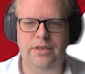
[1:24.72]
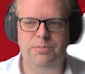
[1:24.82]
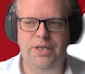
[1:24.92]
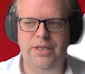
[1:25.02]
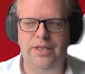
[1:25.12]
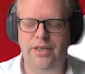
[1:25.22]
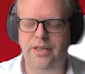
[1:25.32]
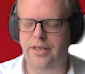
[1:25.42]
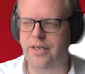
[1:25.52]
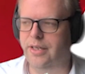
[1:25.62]

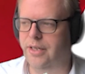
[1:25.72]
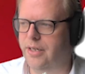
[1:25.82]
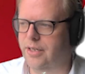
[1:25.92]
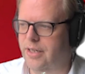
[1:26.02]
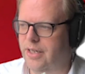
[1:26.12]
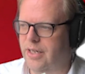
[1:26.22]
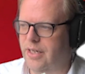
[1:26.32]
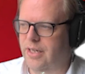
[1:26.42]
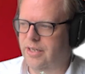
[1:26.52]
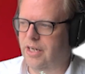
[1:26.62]
Beginning, and then
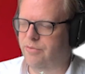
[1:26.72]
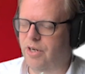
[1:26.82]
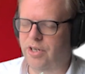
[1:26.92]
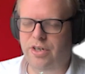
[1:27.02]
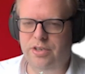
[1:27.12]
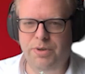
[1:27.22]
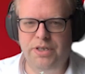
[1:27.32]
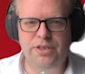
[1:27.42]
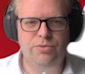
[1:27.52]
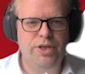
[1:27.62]
when I got my
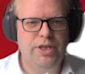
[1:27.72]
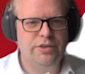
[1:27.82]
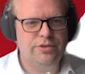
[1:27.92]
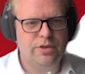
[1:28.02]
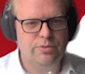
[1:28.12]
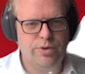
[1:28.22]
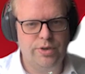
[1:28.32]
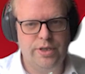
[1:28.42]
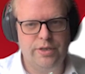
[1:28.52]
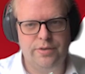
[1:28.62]
degree, I started
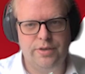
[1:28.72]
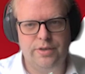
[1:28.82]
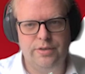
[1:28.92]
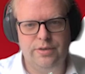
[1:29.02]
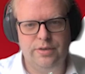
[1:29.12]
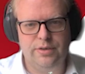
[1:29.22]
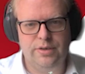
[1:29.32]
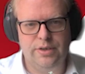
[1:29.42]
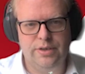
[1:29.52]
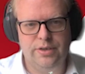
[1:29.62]
working as a
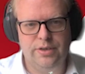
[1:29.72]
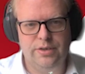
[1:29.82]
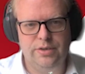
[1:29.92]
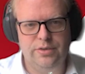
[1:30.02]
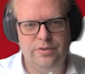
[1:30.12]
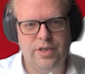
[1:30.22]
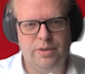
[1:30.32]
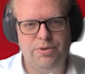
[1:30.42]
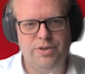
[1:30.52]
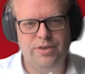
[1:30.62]

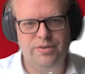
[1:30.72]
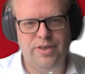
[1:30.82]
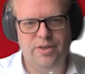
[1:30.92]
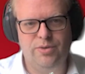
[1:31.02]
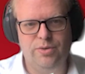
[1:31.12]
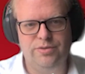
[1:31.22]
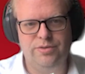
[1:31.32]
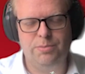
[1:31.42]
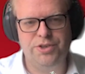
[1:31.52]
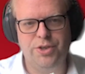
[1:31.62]

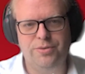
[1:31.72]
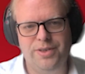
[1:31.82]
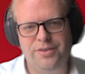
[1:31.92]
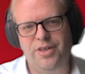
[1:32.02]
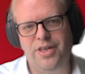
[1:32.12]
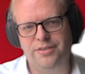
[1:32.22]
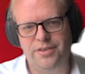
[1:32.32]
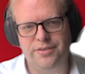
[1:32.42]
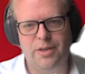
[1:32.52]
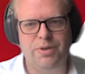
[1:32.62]
cybersecurity didn't really
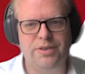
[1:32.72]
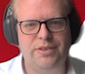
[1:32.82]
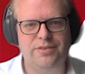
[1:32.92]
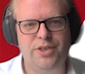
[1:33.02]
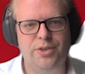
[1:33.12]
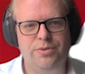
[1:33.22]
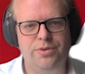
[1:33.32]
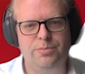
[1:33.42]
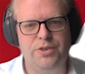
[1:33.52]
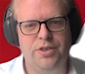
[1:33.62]
exist then, but a security
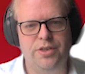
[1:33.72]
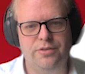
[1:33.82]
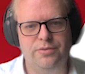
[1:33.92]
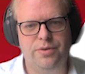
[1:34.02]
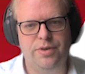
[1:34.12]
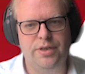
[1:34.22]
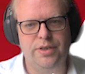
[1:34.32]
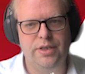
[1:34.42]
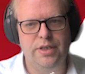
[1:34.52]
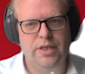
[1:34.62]
specialist for
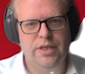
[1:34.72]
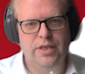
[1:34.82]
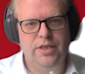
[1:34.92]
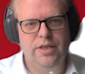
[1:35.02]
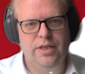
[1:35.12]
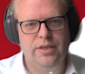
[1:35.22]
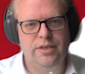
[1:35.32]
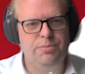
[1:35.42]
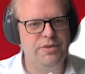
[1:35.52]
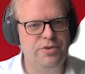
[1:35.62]
an
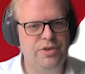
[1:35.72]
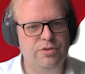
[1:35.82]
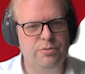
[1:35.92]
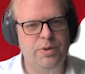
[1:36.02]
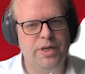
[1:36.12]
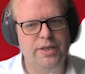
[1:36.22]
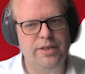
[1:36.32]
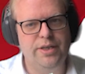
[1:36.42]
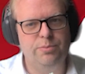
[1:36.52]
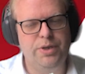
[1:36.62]
enterprise resource planning
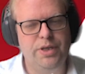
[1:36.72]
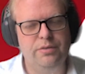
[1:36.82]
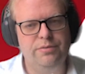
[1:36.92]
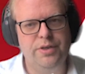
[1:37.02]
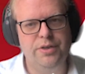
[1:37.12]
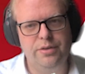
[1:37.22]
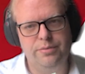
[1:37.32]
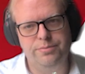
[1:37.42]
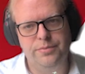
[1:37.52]
vendor.